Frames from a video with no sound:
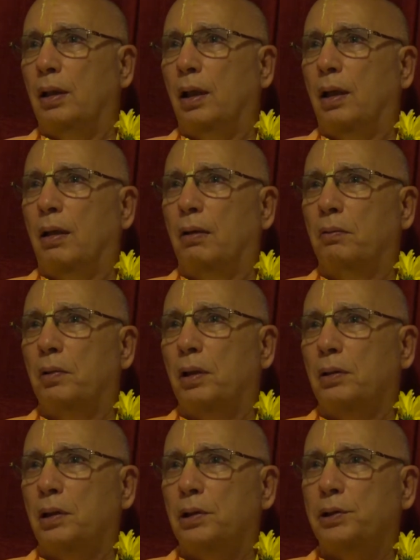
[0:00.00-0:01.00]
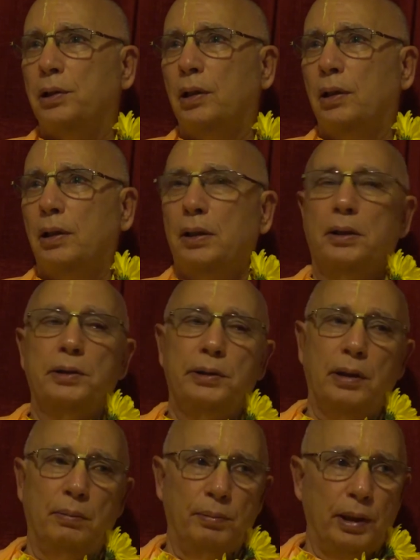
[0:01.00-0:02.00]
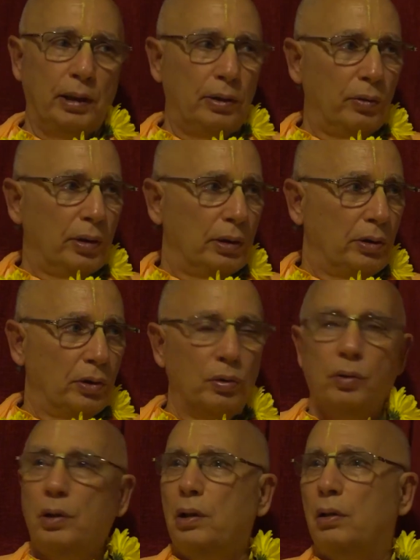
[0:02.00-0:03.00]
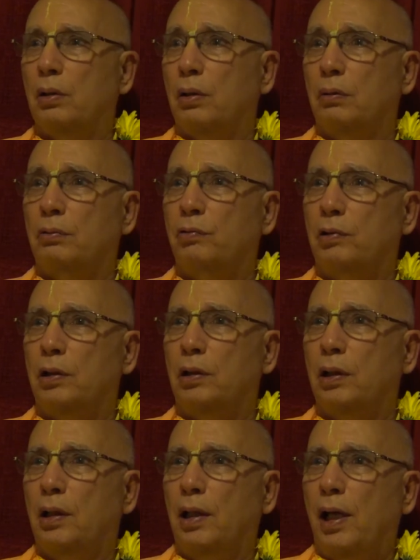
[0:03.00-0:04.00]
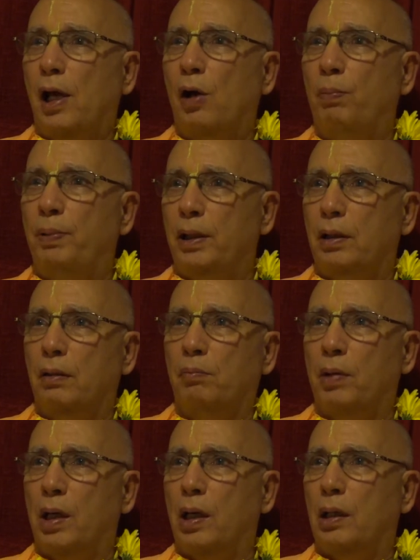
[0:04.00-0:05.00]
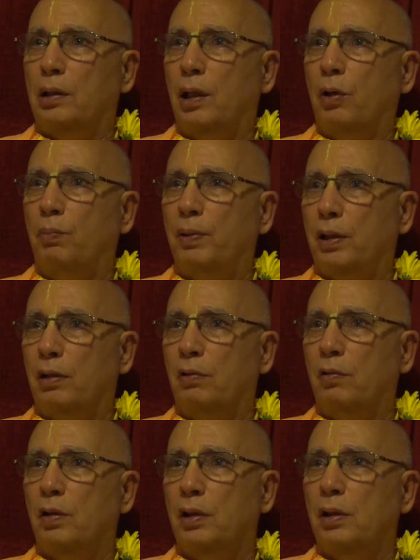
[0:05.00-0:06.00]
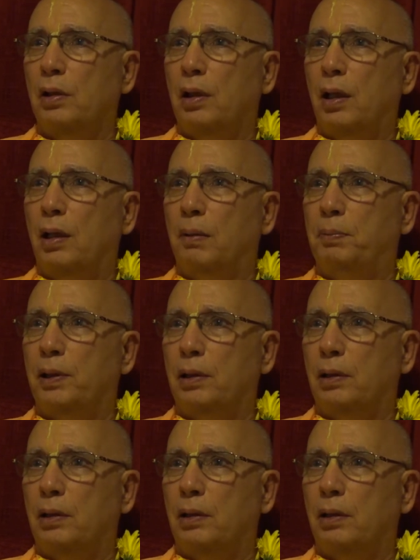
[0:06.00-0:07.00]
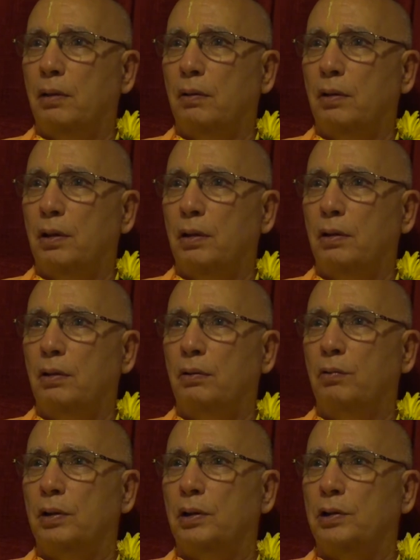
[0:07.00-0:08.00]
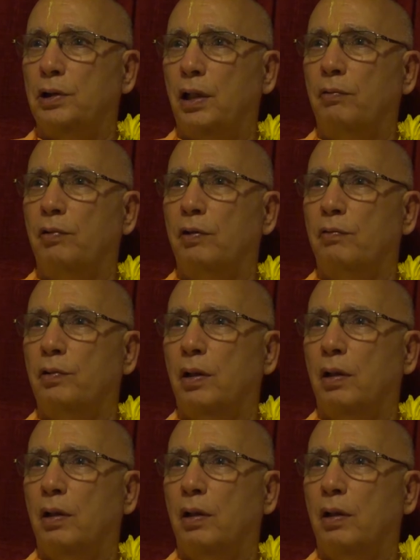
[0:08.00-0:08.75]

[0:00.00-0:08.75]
Yeah, well, there's something you can do, you know, for helping the mod, helping the with the save of